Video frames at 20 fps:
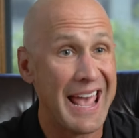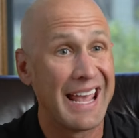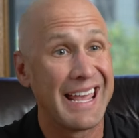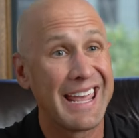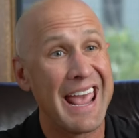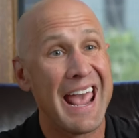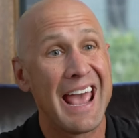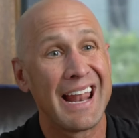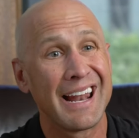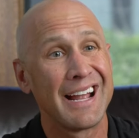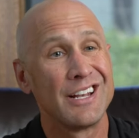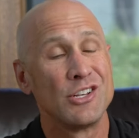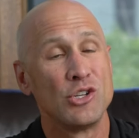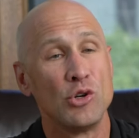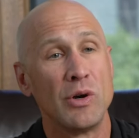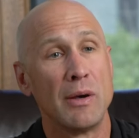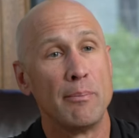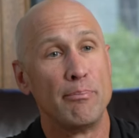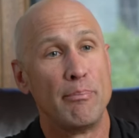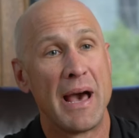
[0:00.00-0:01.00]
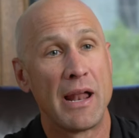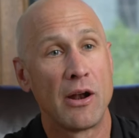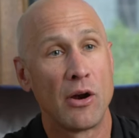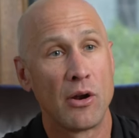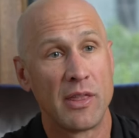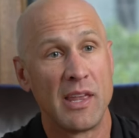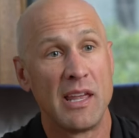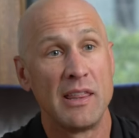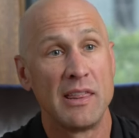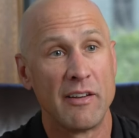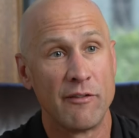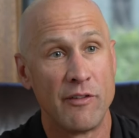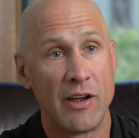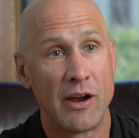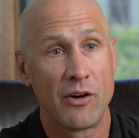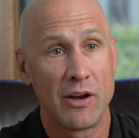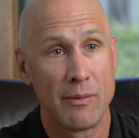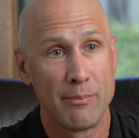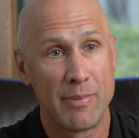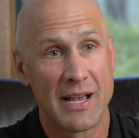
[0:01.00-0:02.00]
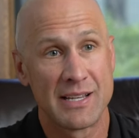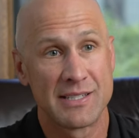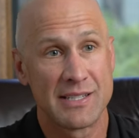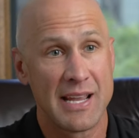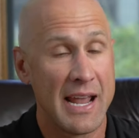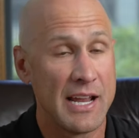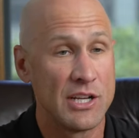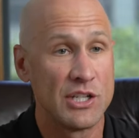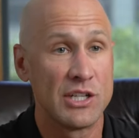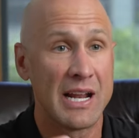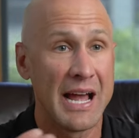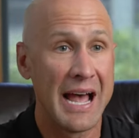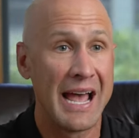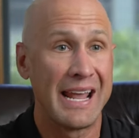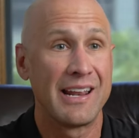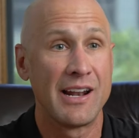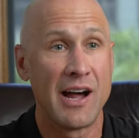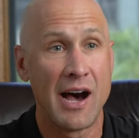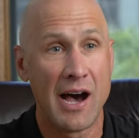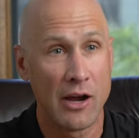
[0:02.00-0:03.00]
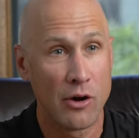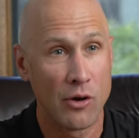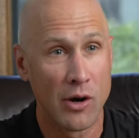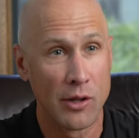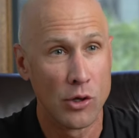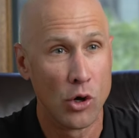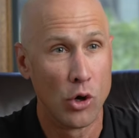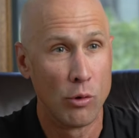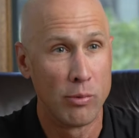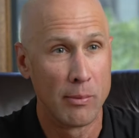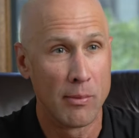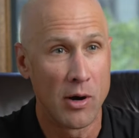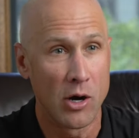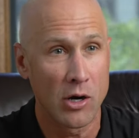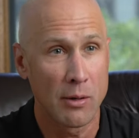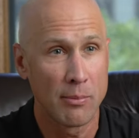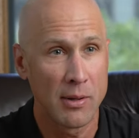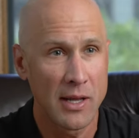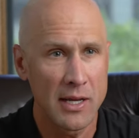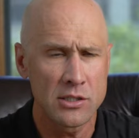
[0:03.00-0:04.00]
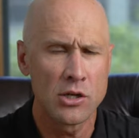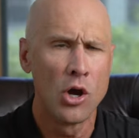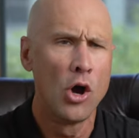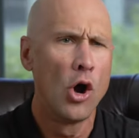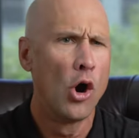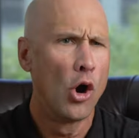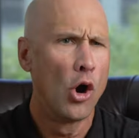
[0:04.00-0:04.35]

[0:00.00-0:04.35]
And can I do it better than the very best agent I can hire on the open marketplace?